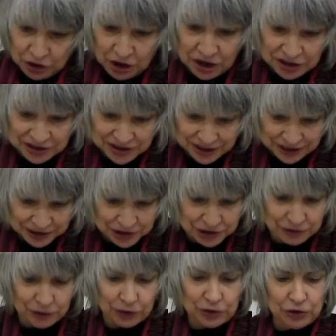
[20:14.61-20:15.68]
context
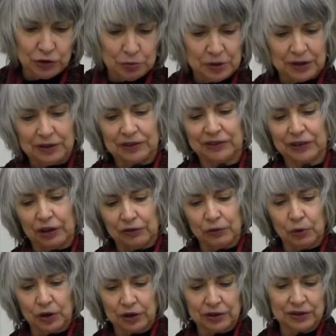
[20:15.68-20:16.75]
for human self
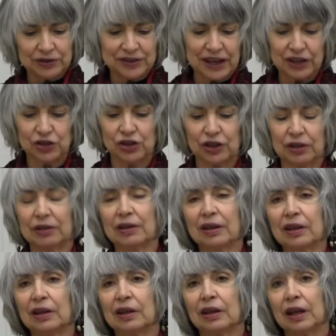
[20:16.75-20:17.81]
organization
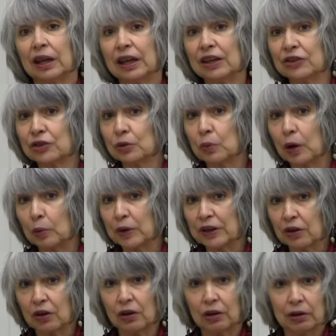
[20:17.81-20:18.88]
into what we
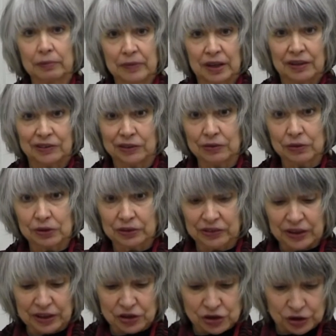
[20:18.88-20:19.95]
call
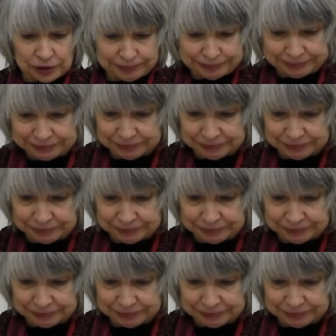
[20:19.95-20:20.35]
civilization,